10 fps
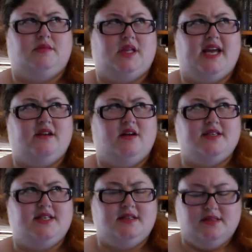late
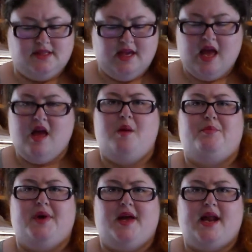90s,
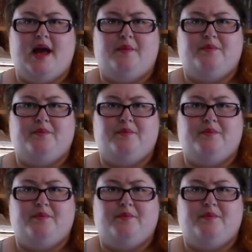but